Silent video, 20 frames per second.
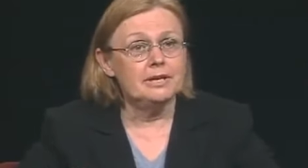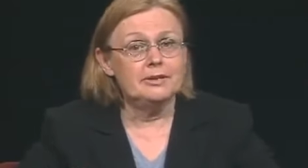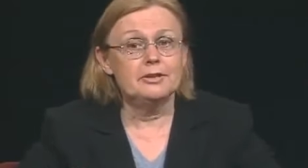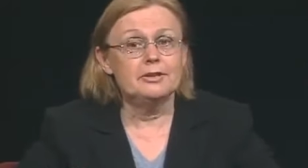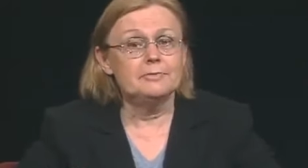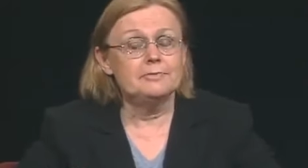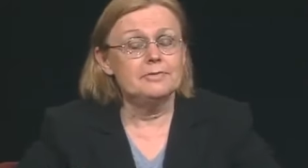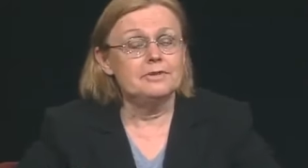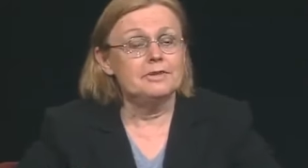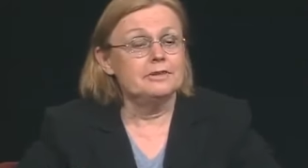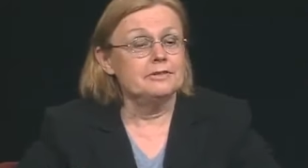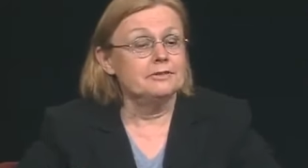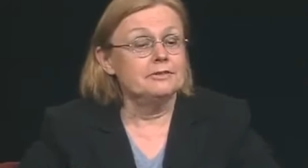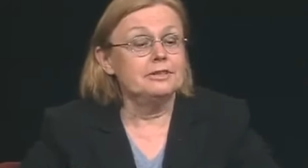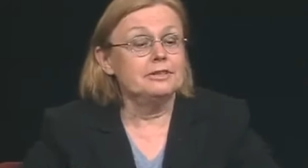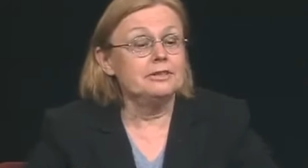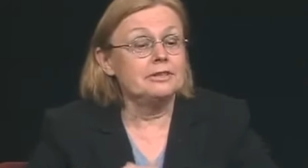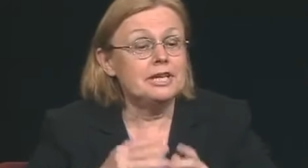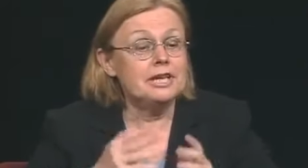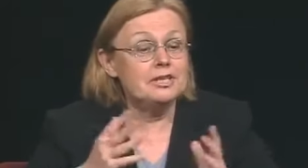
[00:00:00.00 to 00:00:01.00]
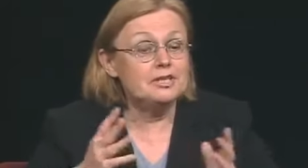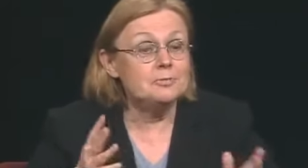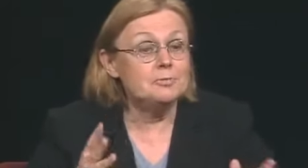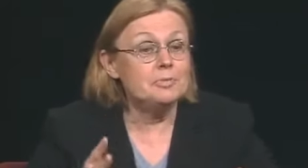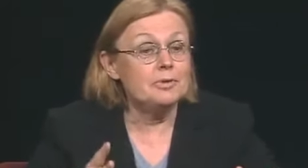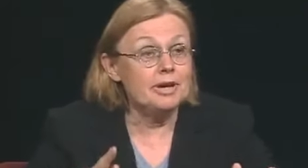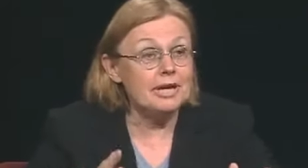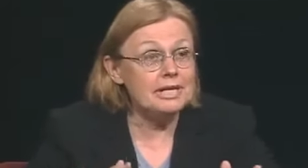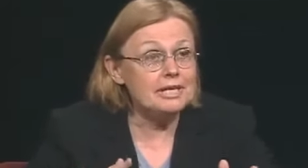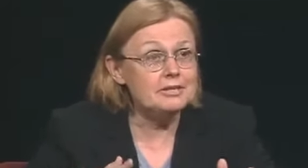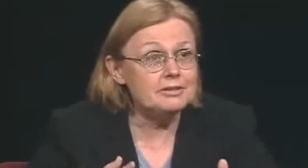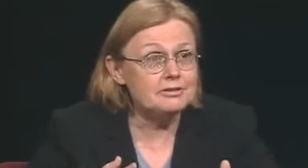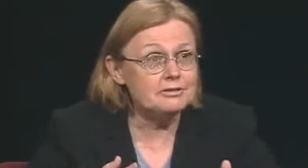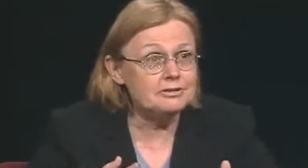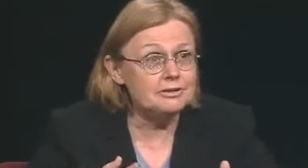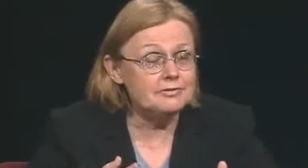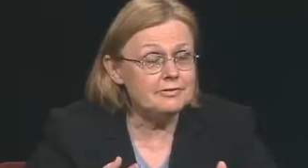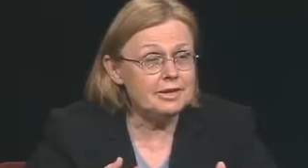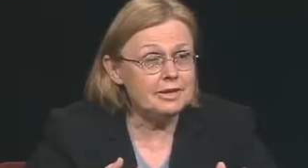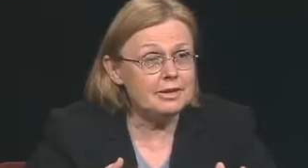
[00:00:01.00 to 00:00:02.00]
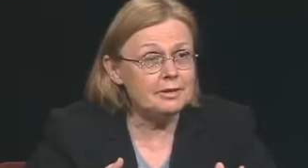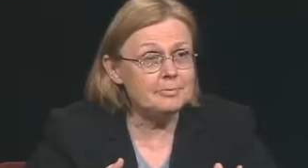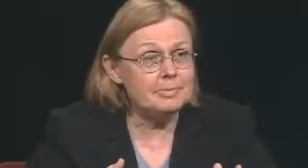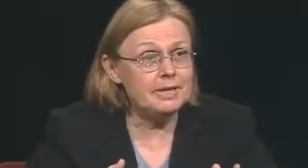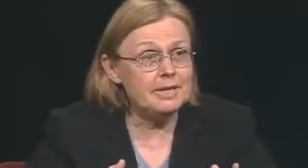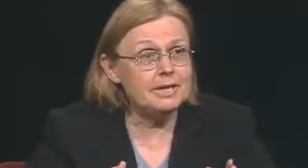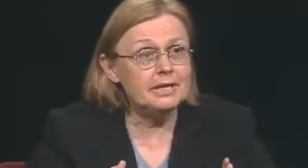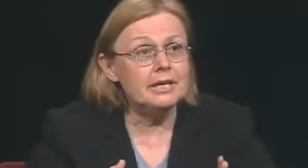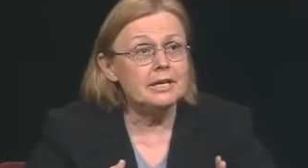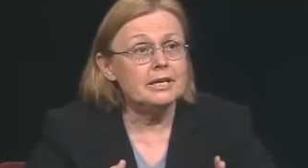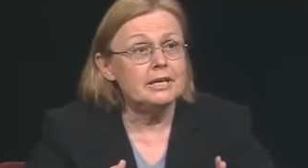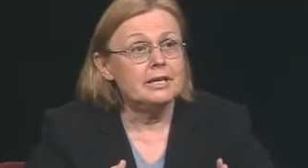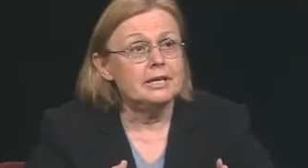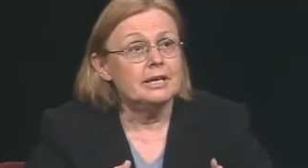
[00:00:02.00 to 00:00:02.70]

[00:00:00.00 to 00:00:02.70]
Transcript: The, the little kids' brains are developing.